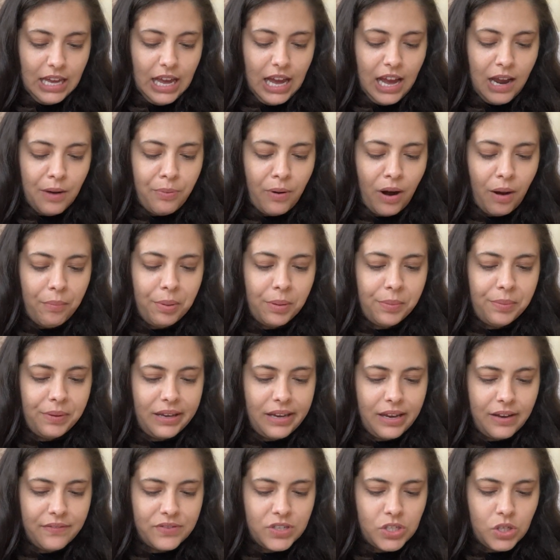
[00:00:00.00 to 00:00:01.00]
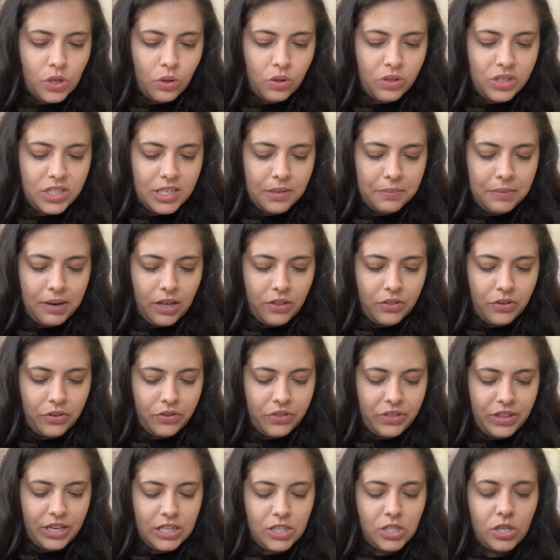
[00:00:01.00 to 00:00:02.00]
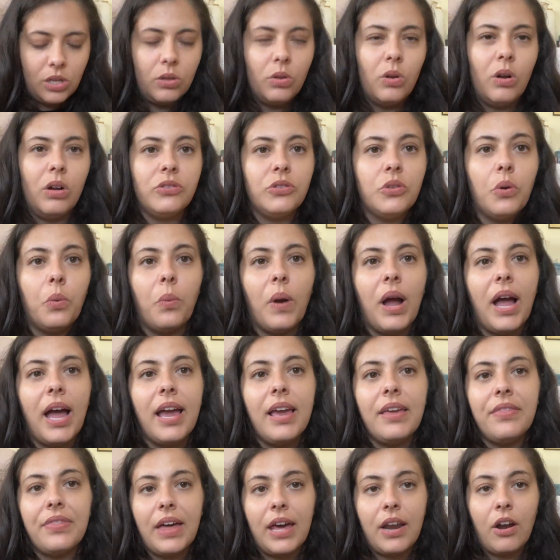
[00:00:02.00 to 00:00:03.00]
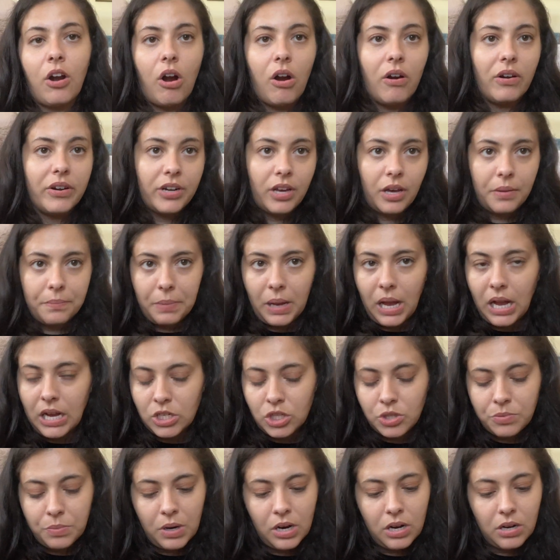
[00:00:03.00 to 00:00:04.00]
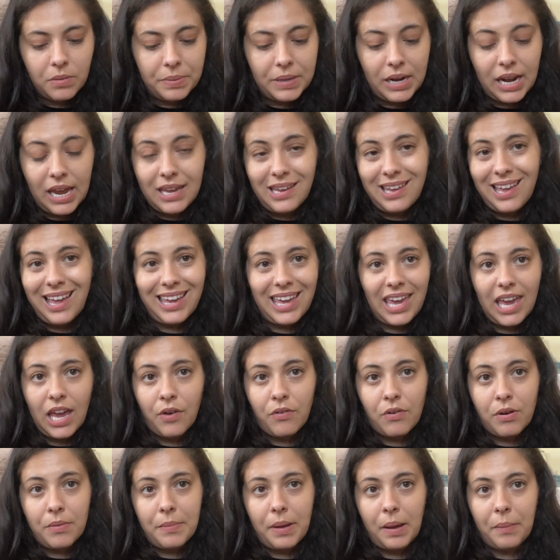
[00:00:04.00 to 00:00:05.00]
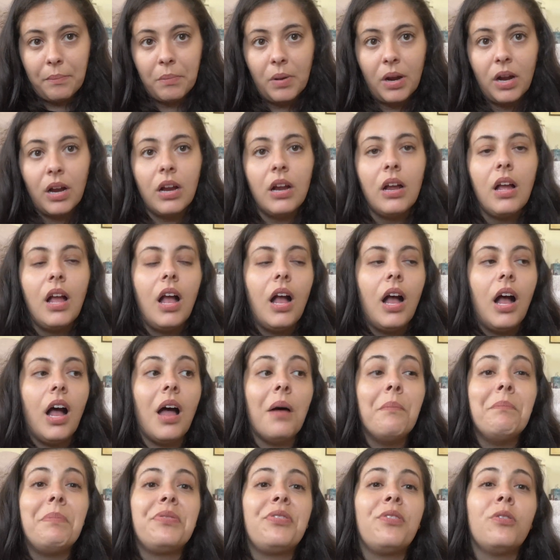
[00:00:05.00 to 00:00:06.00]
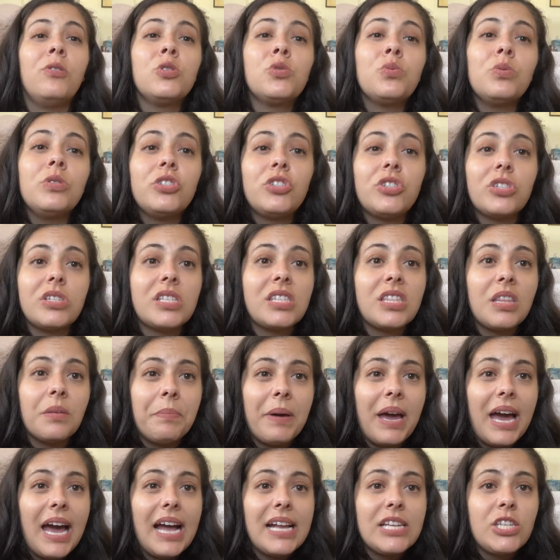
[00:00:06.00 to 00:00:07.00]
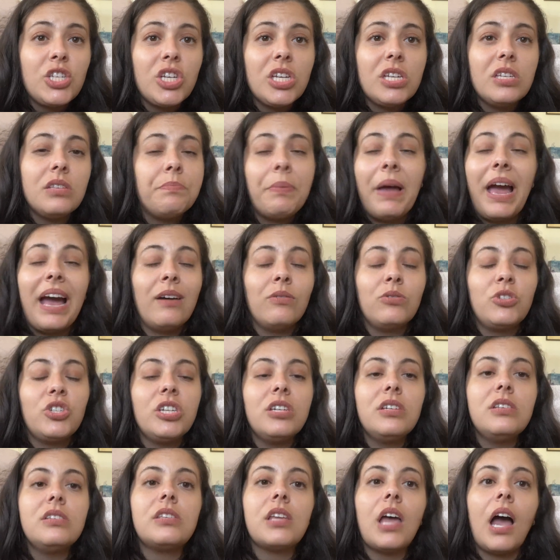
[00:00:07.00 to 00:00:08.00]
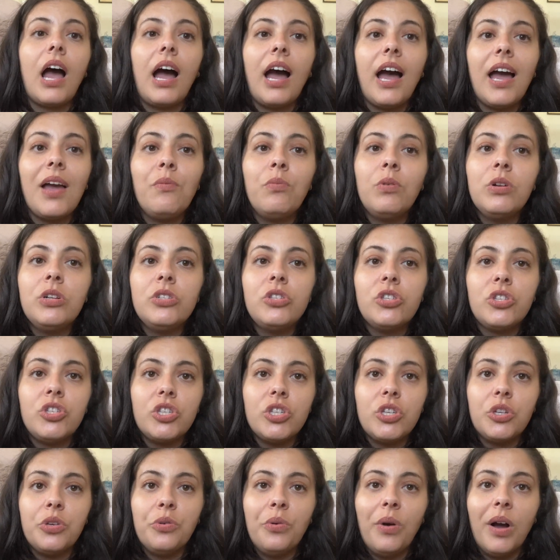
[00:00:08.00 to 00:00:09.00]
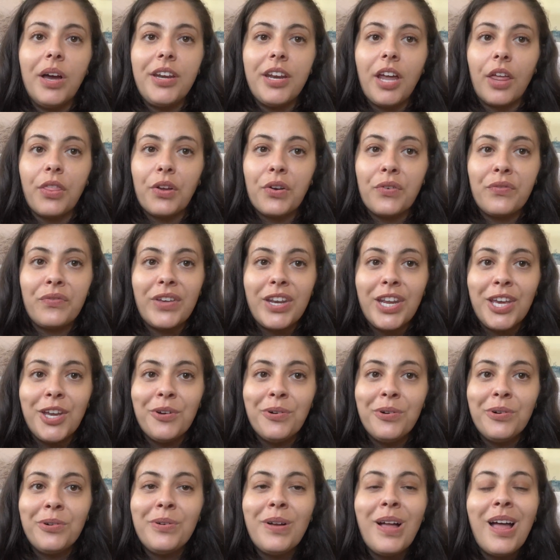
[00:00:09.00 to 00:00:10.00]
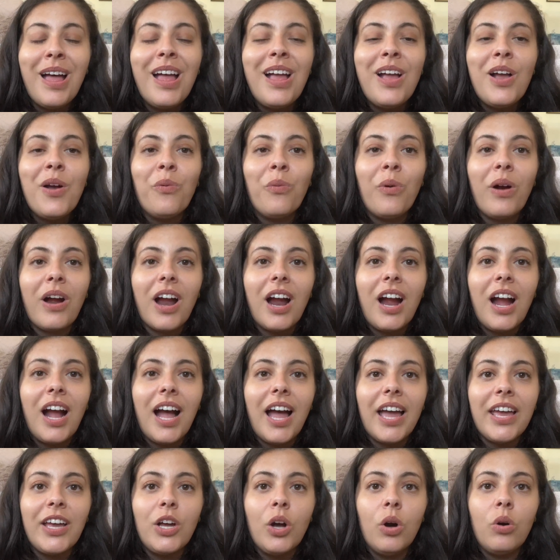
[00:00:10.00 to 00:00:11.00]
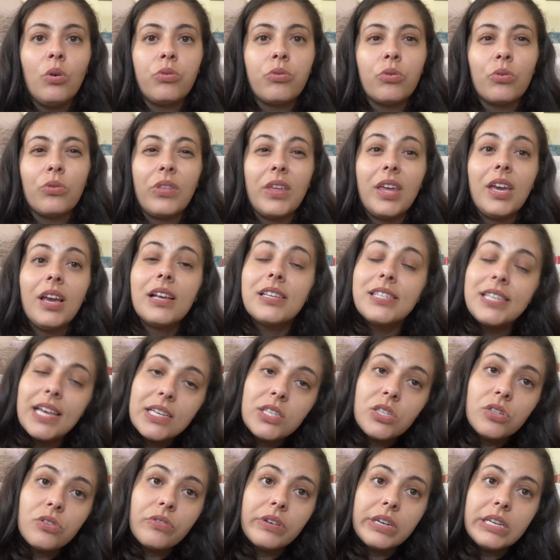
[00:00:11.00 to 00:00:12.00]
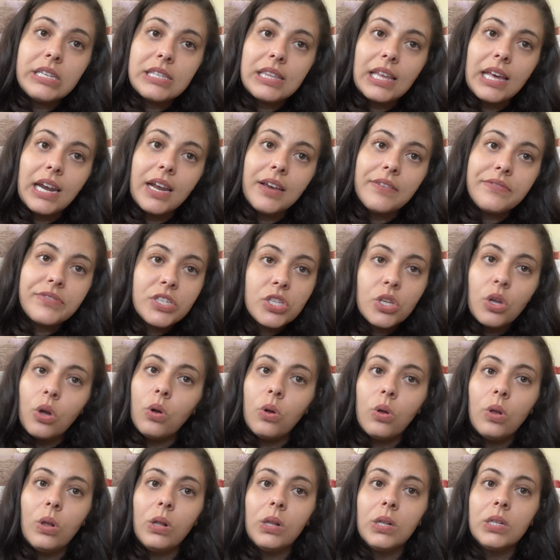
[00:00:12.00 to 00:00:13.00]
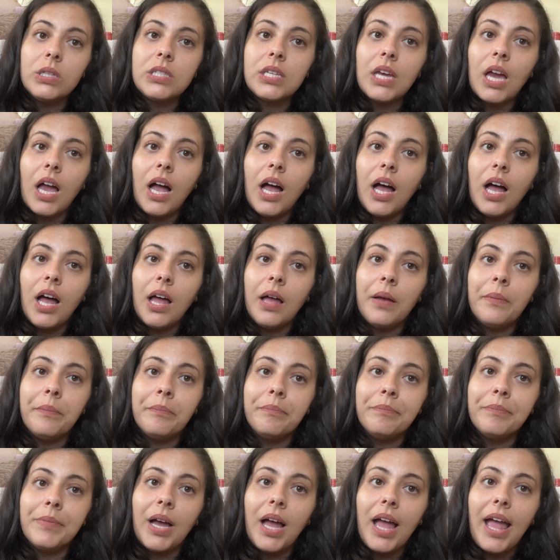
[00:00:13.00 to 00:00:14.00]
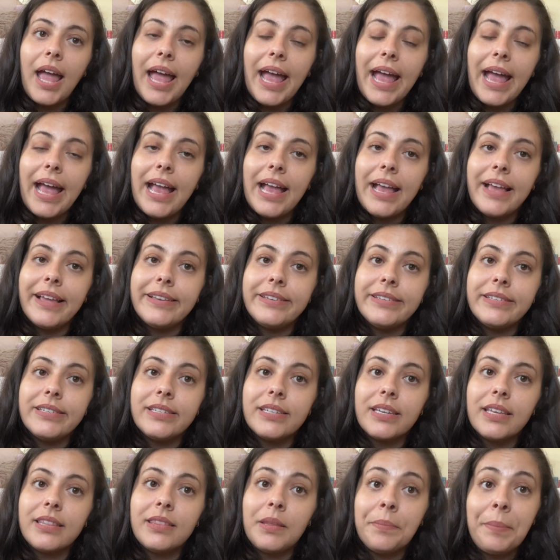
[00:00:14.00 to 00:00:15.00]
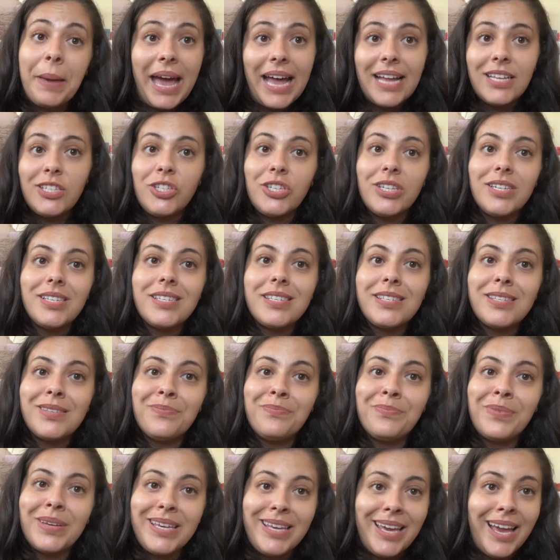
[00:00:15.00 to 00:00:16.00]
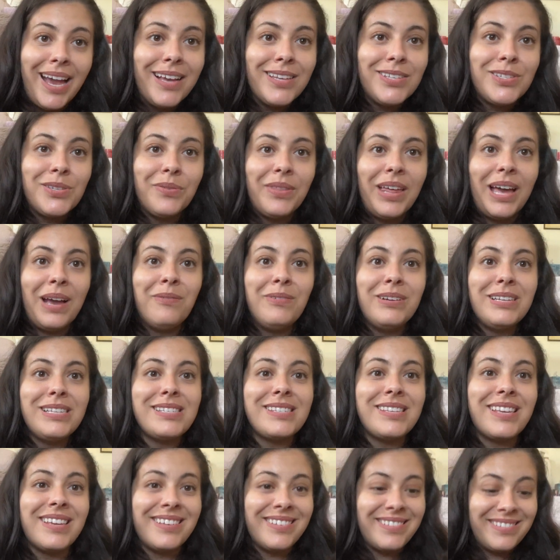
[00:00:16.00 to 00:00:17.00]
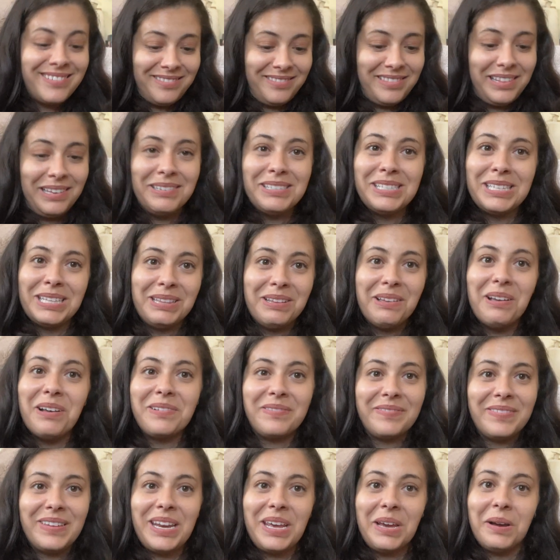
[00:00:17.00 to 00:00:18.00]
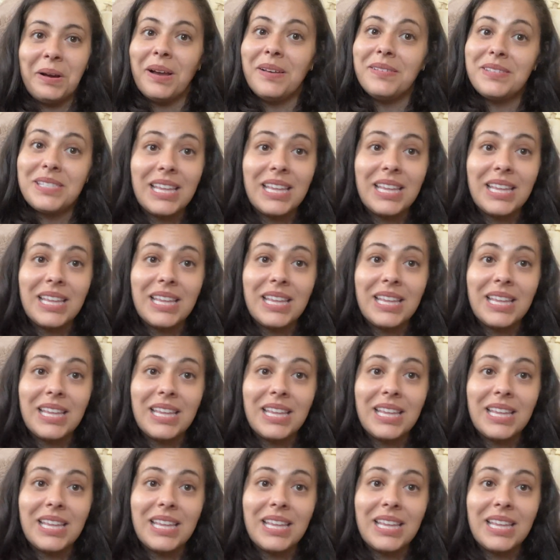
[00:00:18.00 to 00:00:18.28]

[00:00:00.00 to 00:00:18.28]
I probably have sold some other things along the way that aren't on Poshmark, but I can't remember. But those were just the pouches. I will do another video where I go through the accessories that I've sold, and the patches. But yeah, so that was a long video.